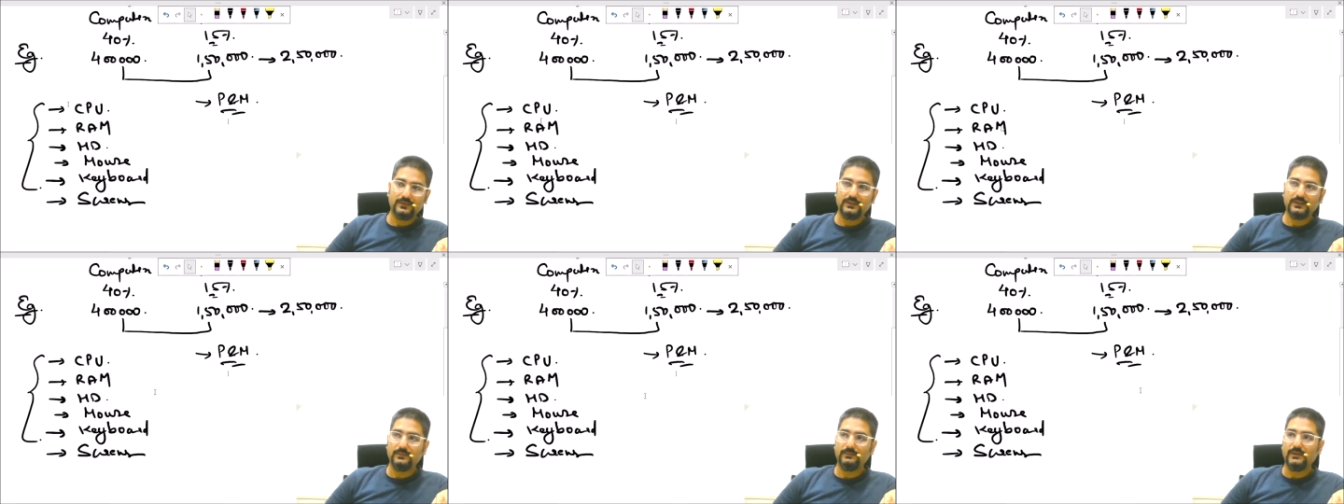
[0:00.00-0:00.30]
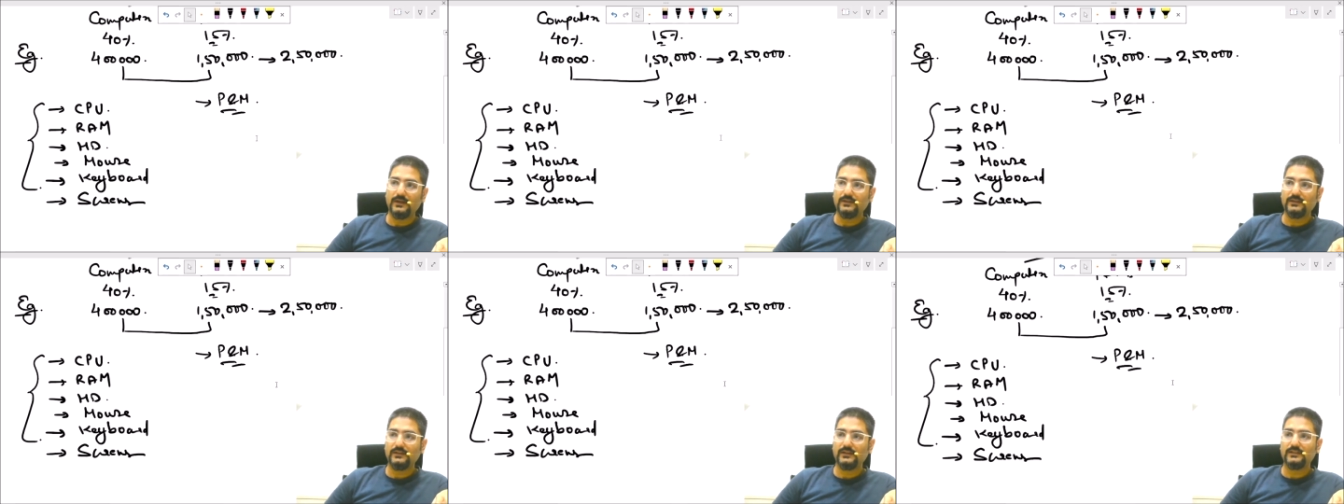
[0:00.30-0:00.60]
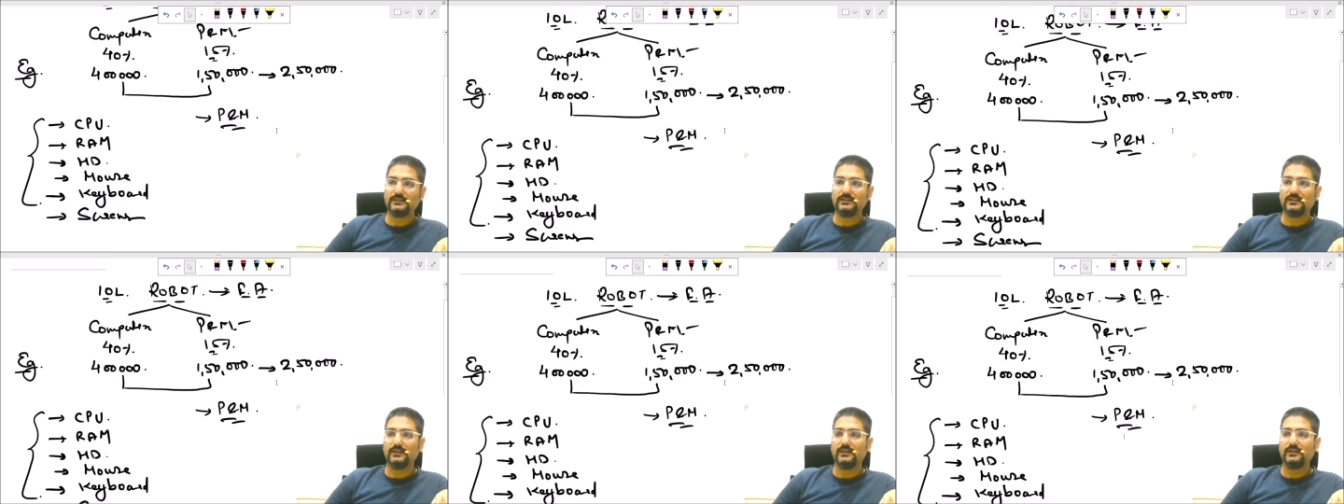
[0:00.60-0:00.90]
when the matter
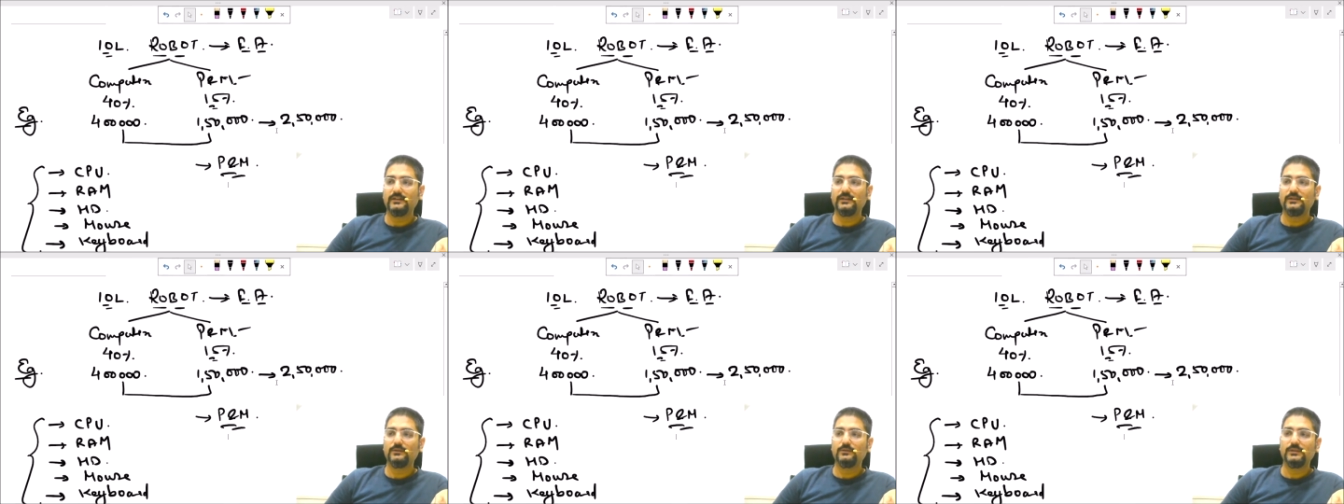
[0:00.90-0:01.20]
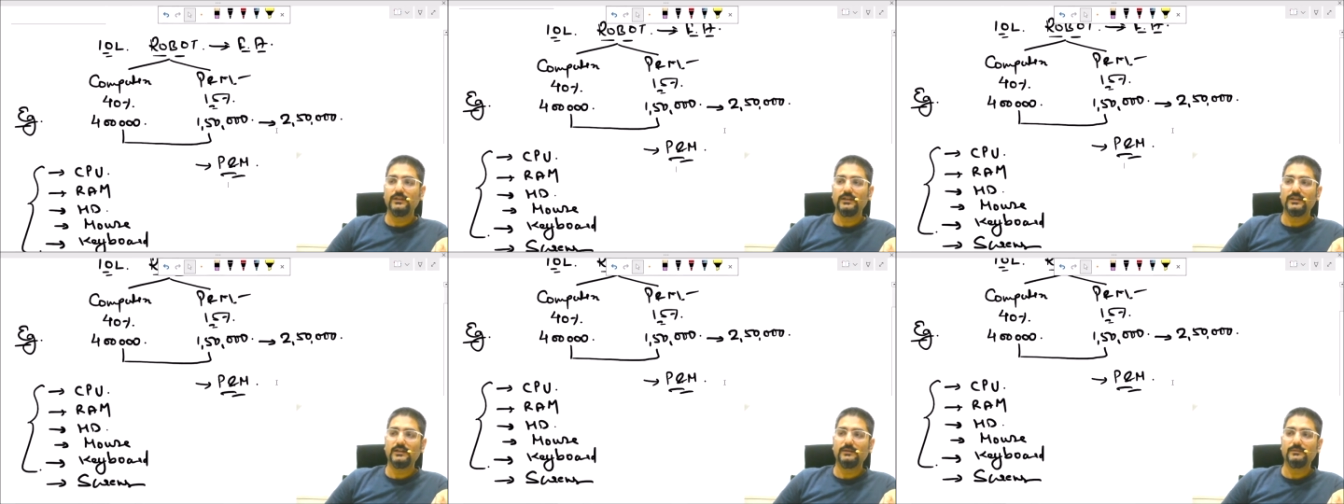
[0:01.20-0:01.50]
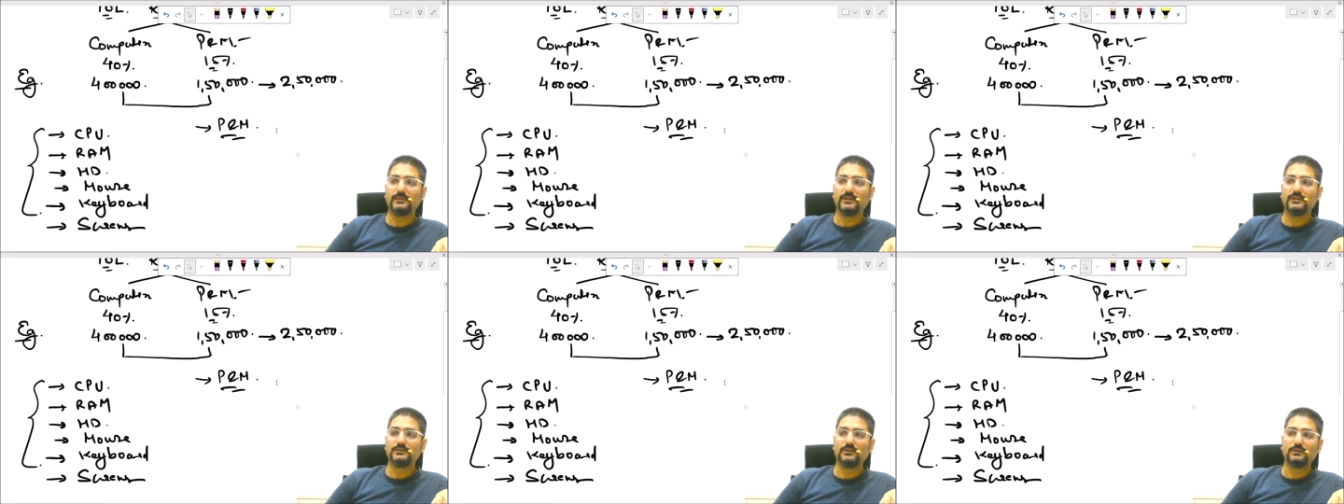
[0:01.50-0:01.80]
escalated to the
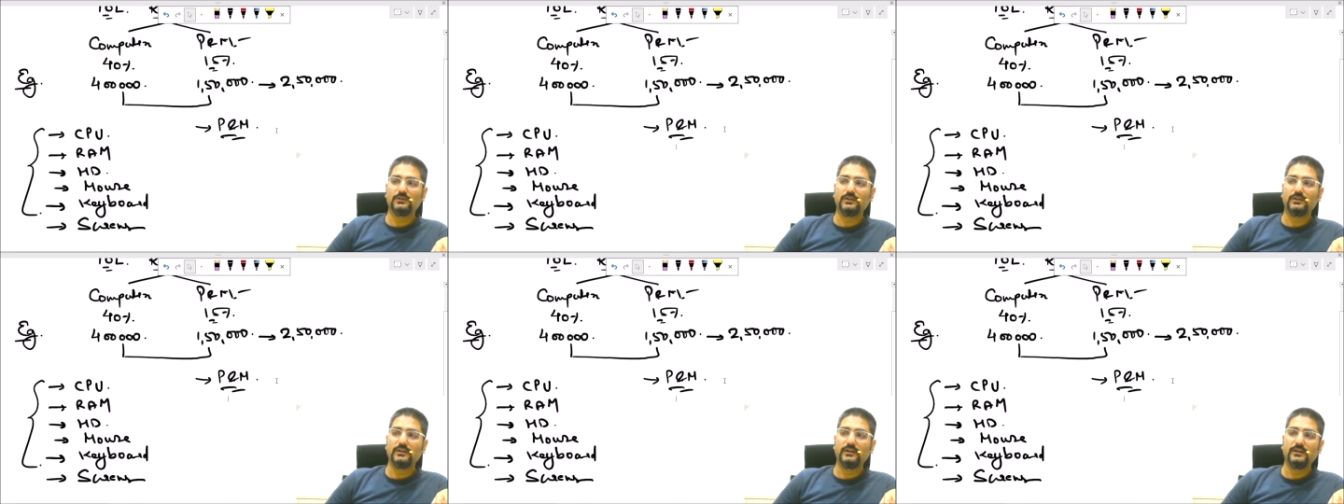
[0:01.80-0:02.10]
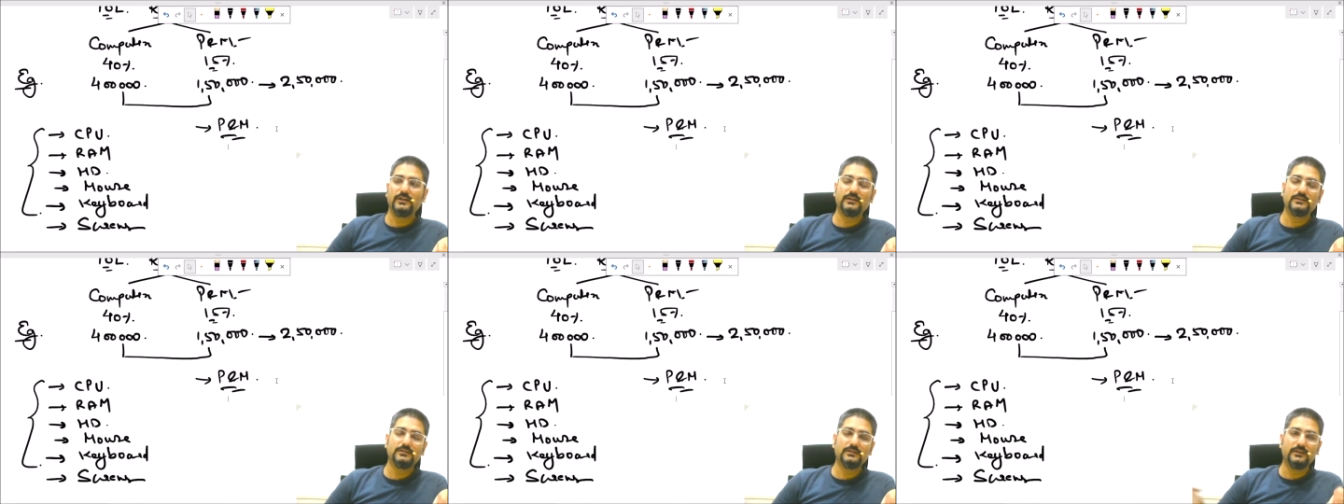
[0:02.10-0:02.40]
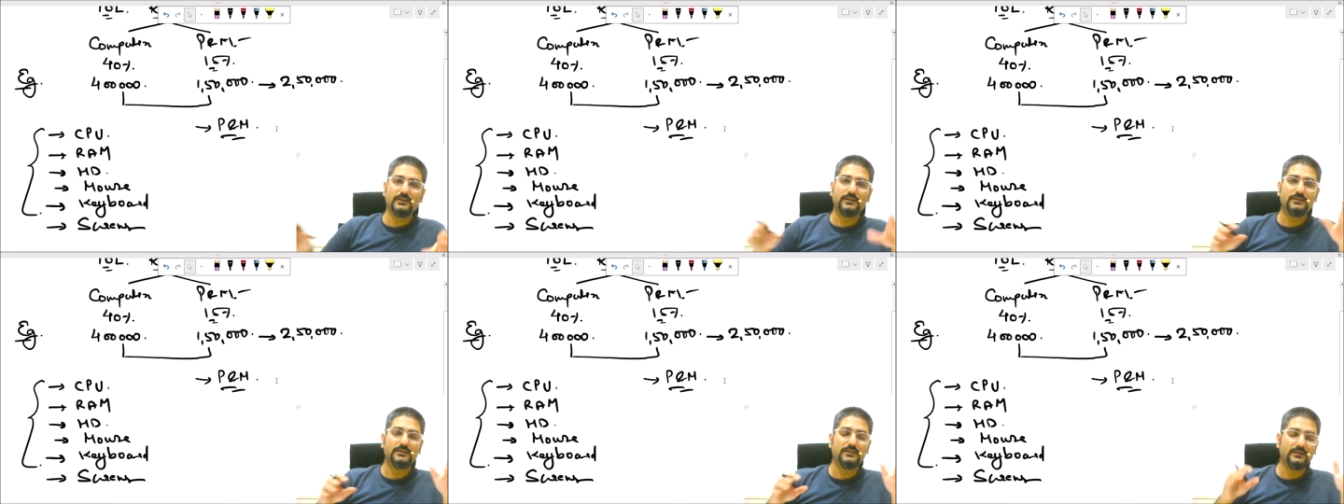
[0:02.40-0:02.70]
income tax authority, it's
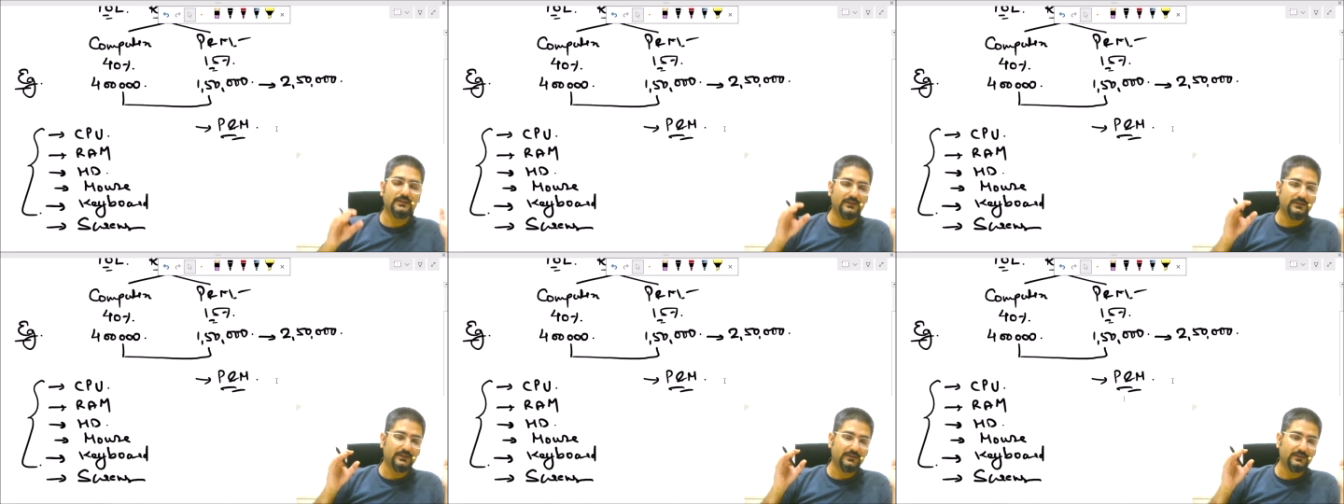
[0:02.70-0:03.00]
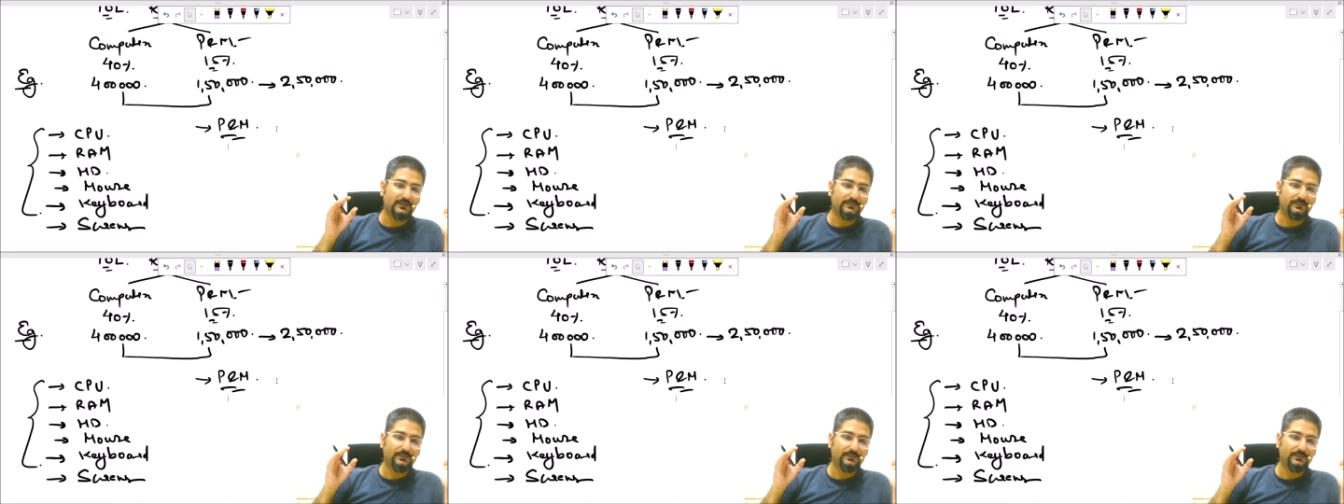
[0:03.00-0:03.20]
a, it's a